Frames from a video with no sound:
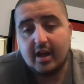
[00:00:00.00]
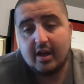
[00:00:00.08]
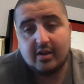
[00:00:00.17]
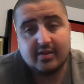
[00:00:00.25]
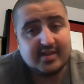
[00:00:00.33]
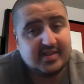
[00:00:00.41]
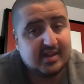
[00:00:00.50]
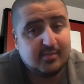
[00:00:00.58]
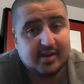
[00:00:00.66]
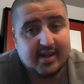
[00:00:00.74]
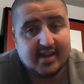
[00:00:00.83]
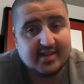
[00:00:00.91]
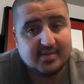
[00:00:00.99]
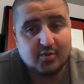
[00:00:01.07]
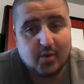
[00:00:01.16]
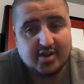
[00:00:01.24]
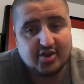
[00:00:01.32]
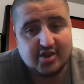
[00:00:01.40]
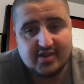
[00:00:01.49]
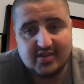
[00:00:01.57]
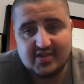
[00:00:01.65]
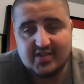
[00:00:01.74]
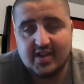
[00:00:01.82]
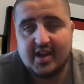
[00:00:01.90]
Unless anybody has some
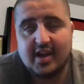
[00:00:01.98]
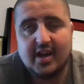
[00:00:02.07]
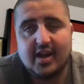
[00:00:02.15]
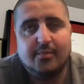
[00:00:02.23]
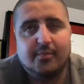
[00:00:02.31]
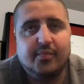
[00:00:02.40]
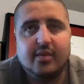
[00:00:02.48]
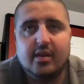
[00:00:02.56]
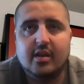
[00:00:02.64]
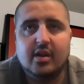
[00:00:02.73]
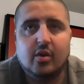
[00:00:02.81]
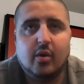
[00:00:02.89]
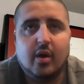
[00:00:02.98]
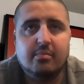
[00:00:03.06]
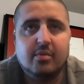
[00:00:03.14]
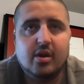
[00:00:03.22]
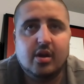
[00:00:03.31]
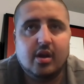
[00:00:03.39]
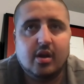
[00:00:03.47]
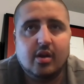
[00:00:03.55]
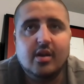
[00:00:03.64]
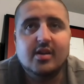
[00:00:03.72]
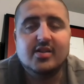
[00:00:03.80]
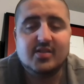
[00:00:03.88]
questions, I'm going to
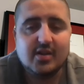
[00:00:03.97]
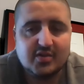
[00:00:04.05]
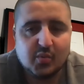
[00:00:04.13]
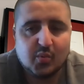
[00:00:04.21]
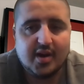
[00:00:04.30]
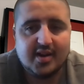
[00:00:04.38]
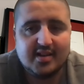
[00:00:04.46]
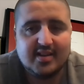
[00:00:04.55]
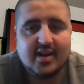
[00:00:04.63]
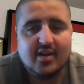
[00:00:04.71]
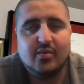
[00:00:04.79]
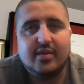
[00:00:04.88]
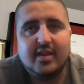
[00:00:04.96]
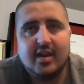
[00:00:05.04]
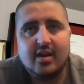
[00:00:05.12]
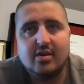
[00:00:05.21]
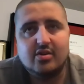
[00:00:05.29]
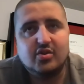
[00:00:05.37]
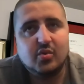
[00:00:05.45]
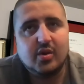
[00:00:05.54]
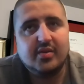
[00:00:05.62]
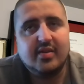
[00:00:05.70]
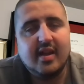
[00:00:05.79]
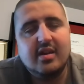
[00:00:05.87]
start to wind it down there. Troy,
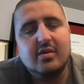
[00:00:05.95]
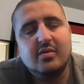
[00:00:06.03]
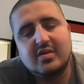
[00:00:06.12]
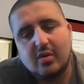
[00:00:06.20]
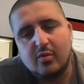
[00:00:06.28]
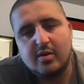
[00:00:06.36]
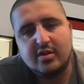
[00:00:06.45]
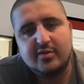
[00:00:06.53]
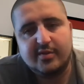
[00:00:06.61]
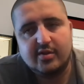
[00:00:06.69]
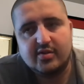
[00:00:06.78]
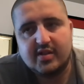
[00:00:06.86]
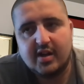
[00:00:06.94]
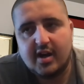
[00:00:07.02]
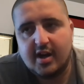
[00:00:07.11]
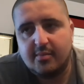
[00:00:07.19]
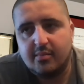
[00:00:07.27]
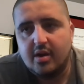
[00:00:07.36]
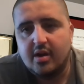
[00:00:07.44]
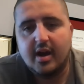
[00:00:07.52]
thank you so much for your time.